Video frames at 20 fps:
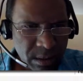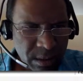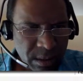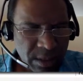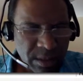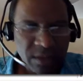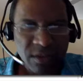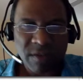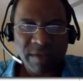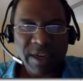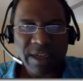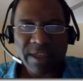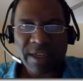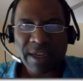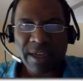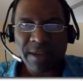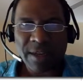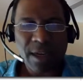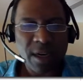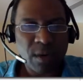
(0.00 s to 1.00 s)
And there's a rect
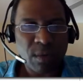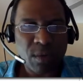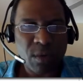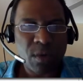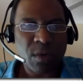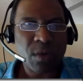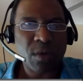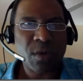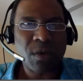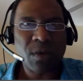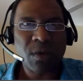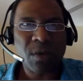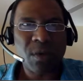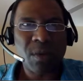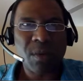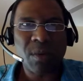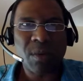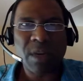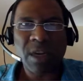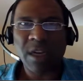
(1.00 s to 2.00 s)
tag there. Woohoo!
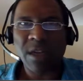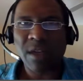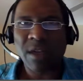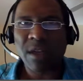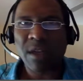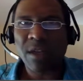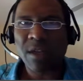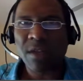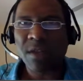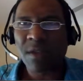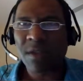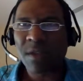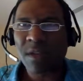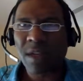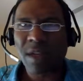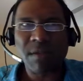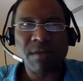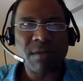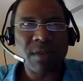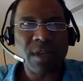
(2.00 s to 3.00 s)
We're getting close.
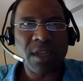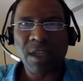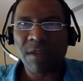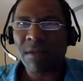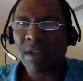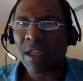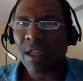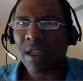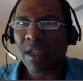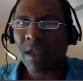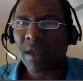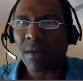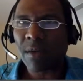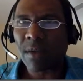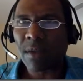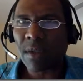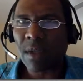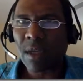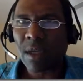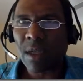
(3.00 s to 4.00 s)
Getting really, really
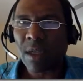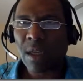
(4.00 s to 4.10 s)
close.